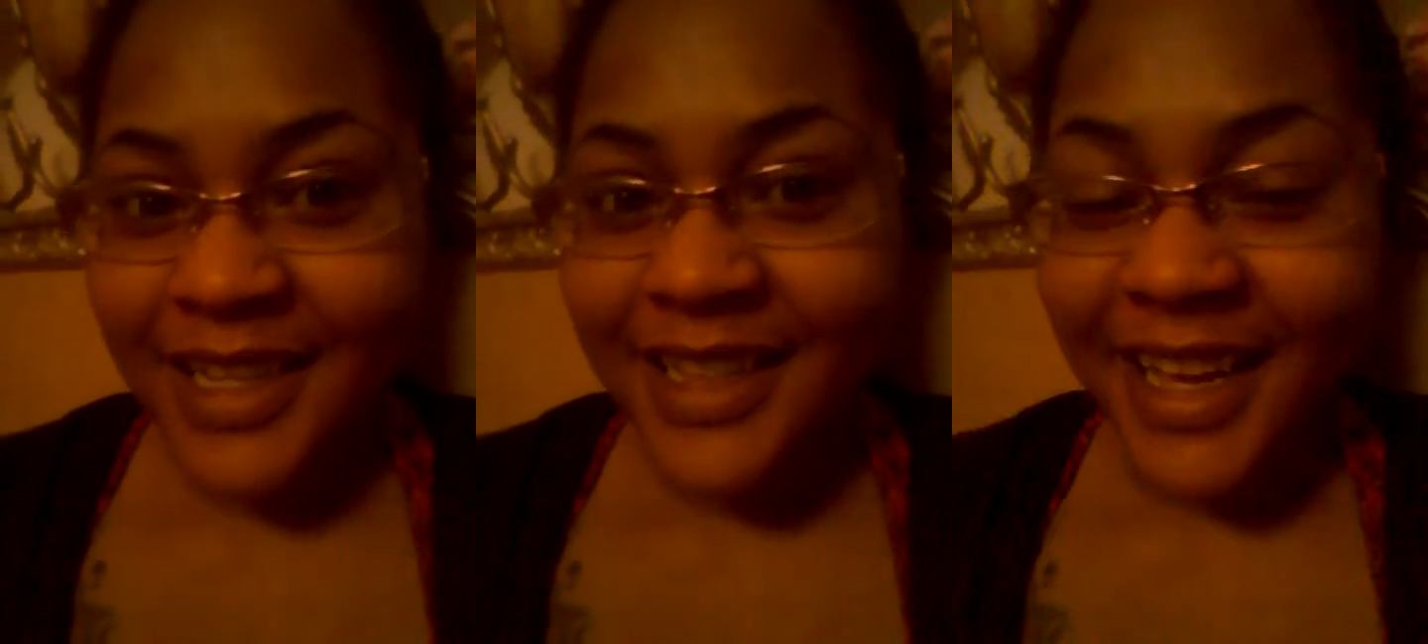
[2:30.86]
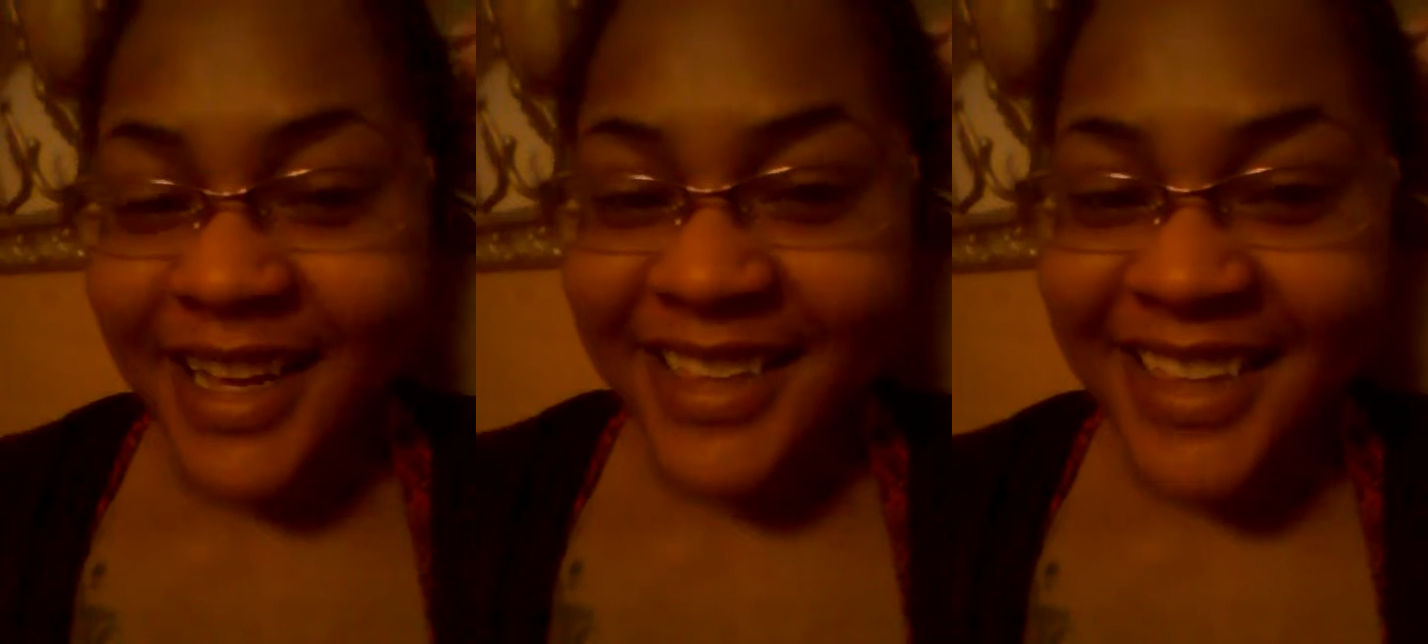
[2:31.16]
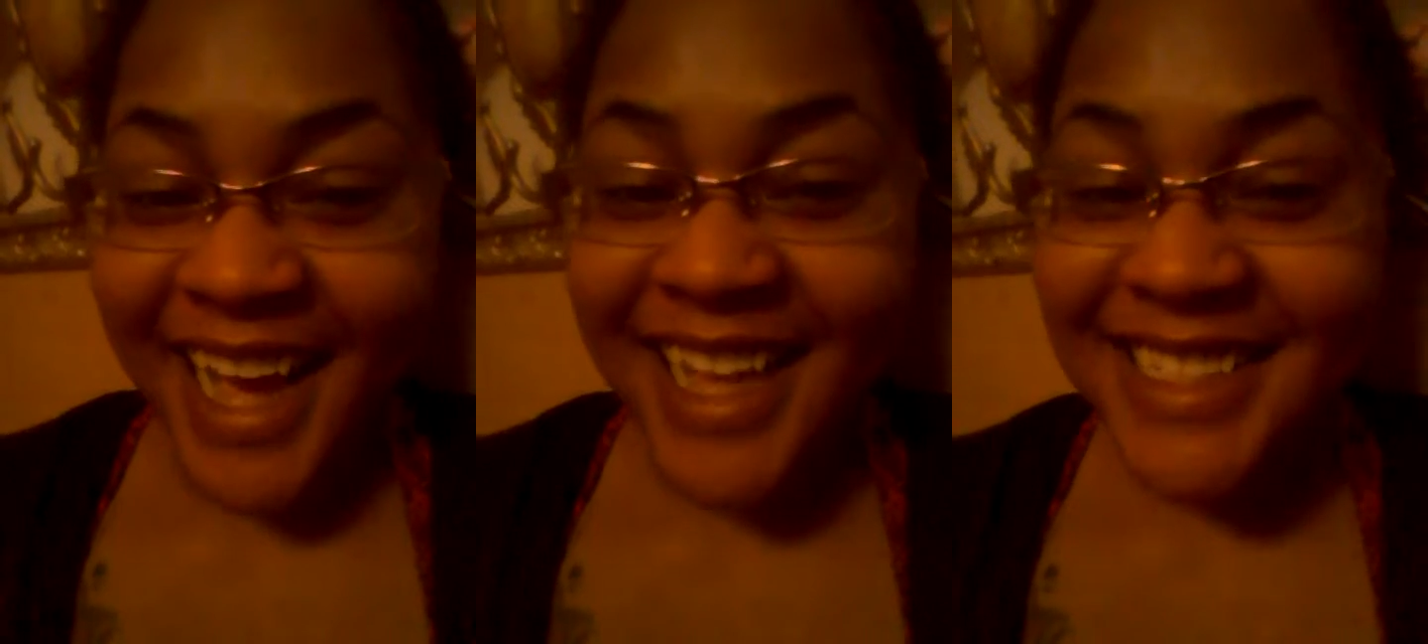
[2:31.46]
Now
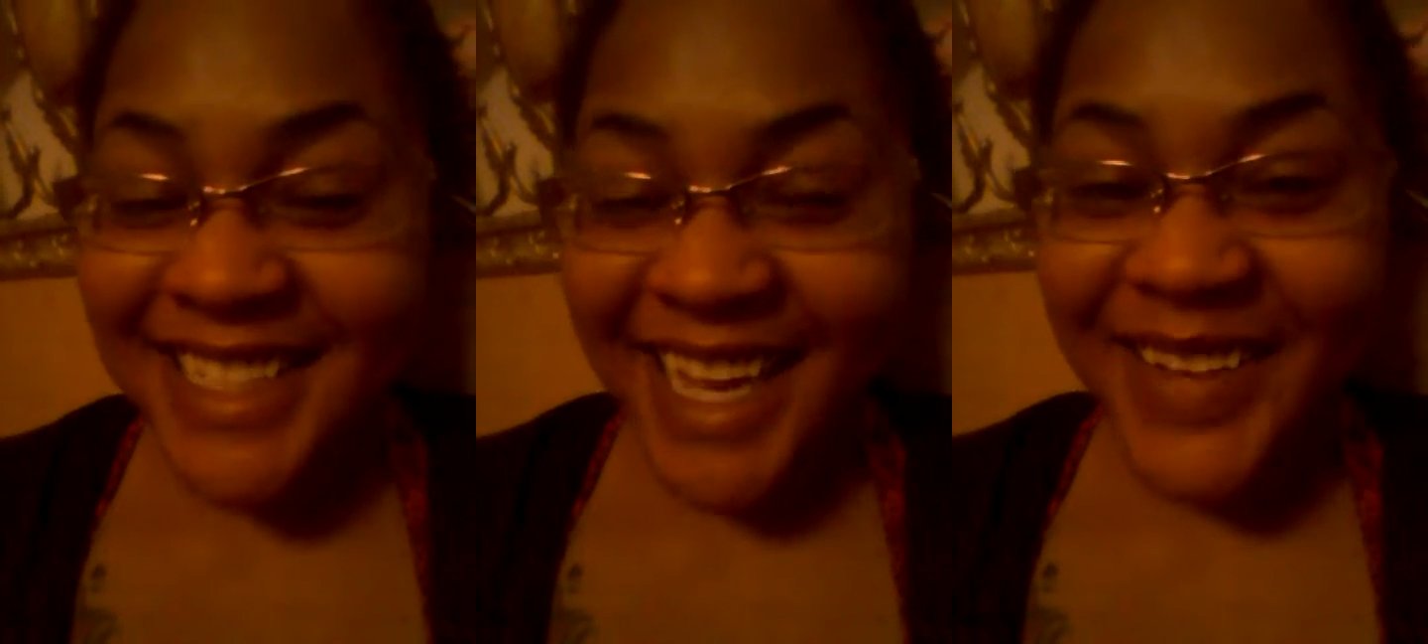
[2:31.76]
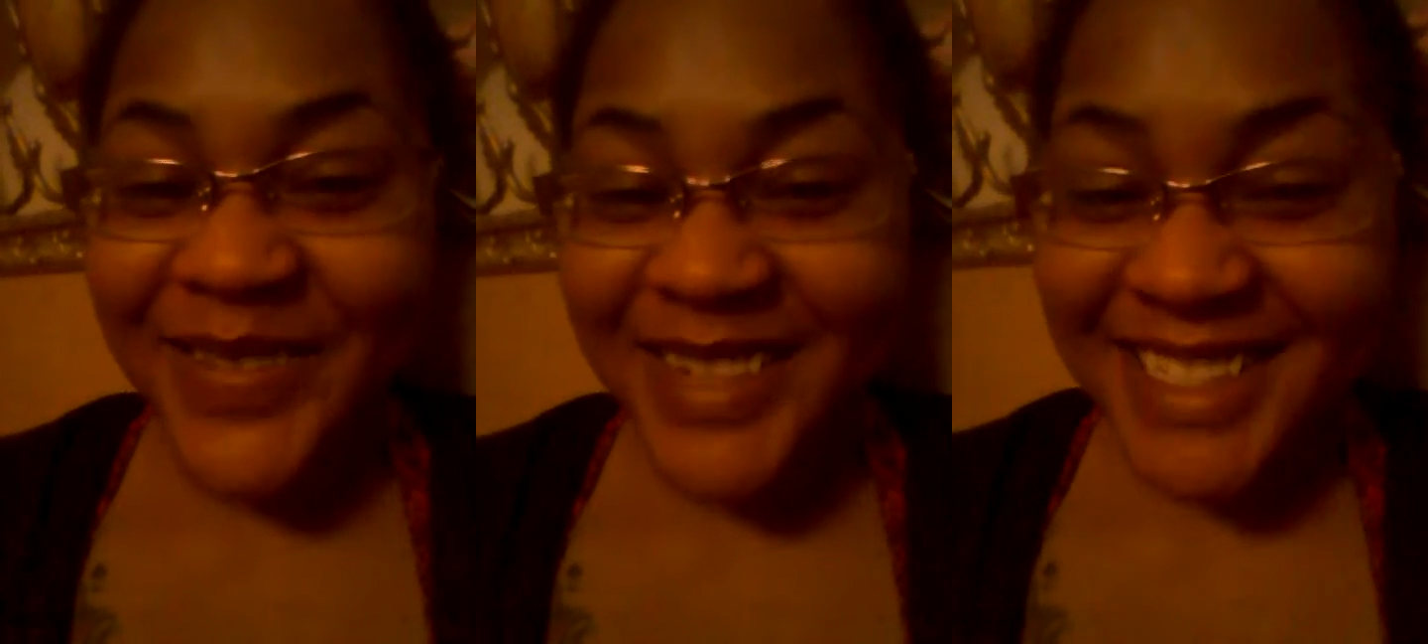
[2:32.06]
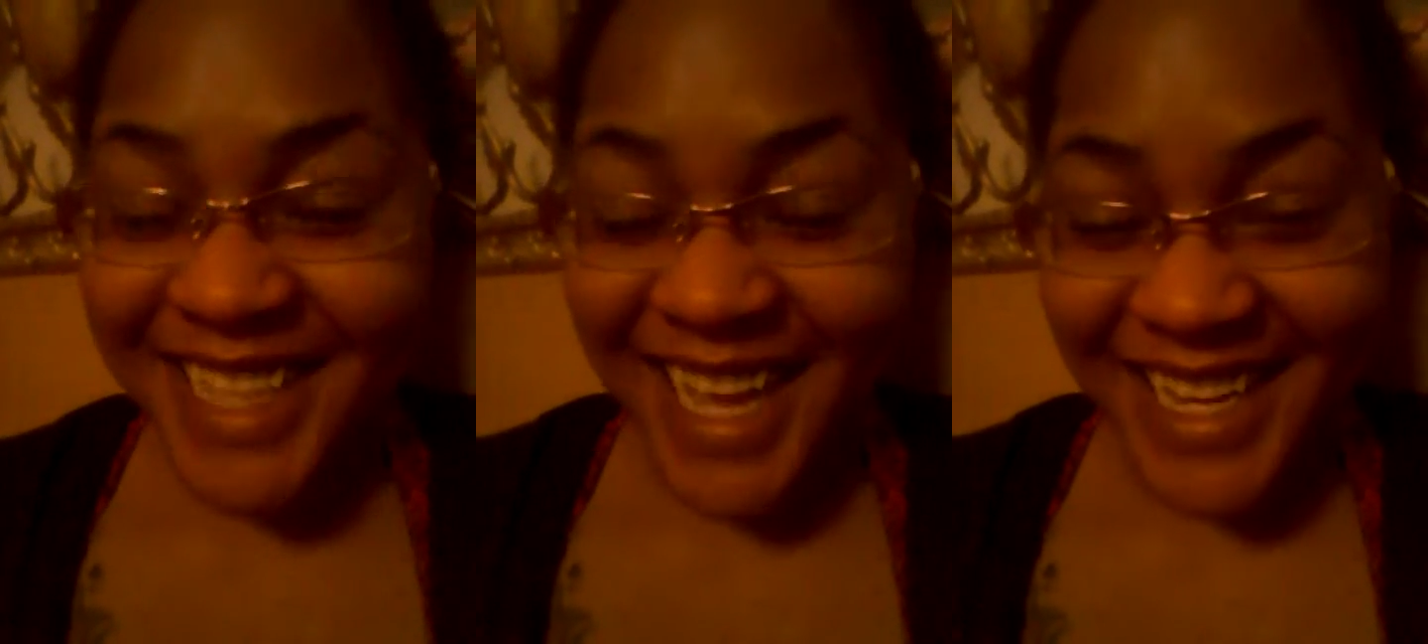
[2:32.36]
that day
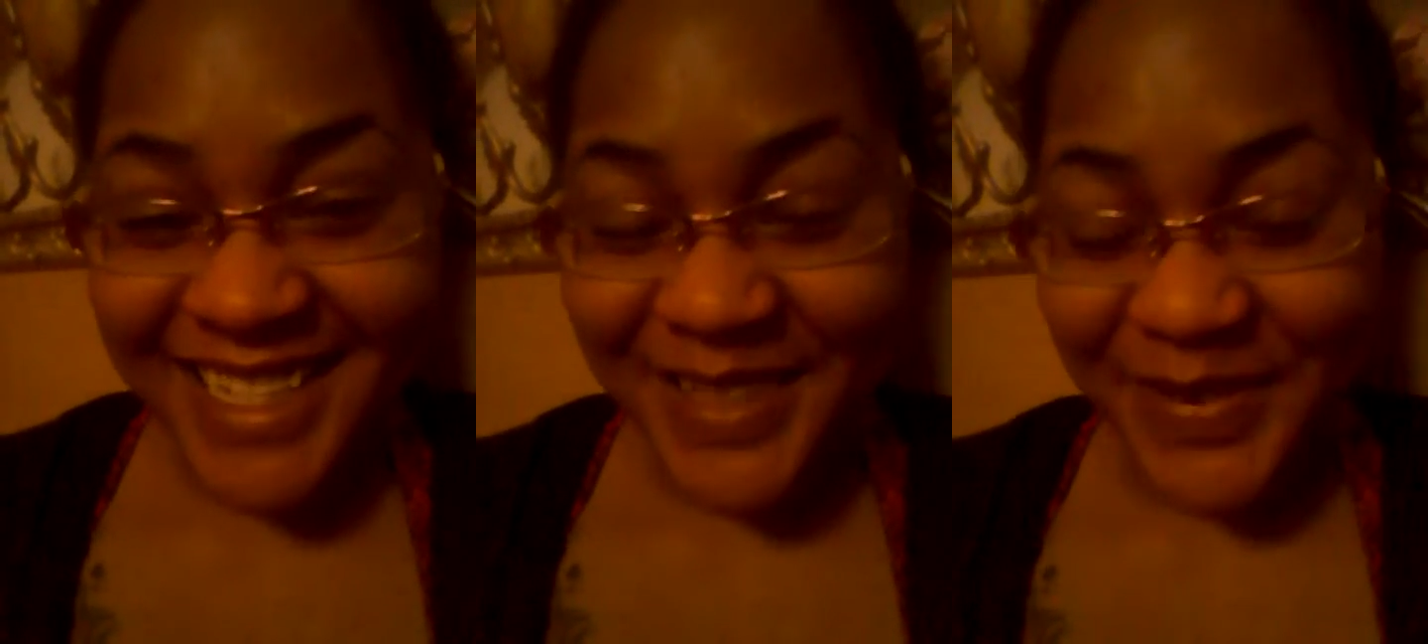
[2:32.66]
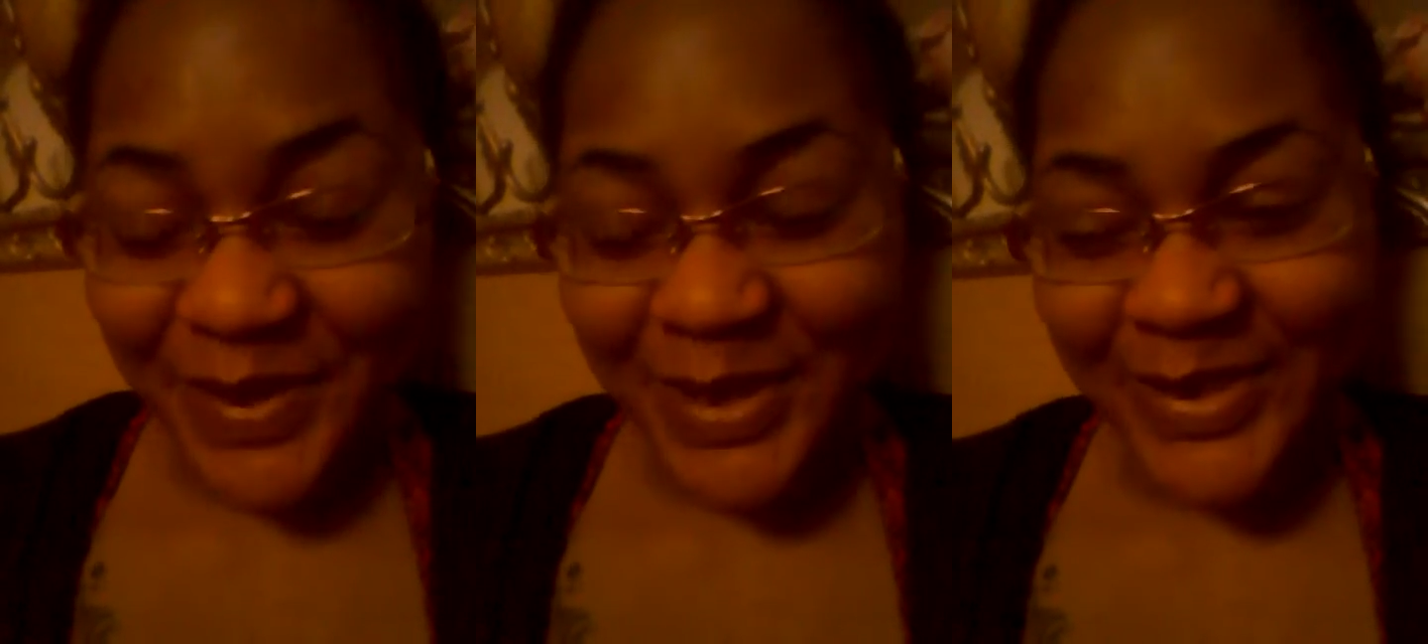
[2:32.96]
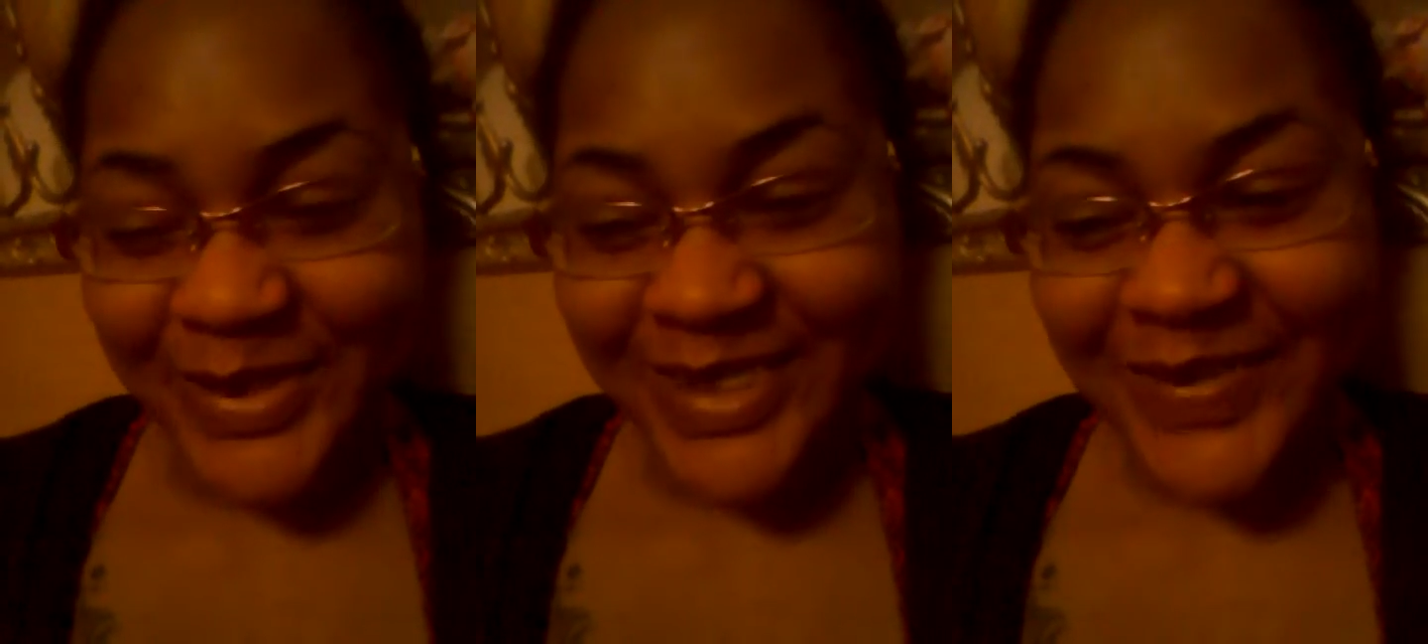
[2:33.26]
was kind of
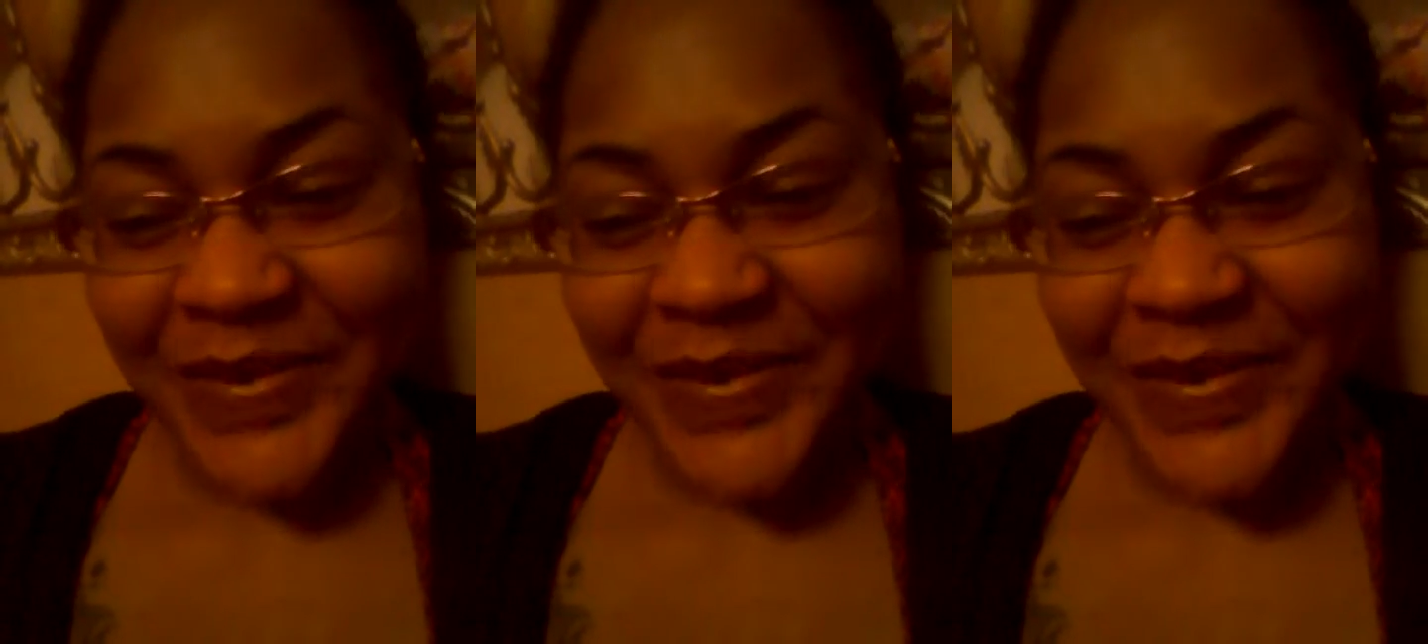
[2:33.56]
difficult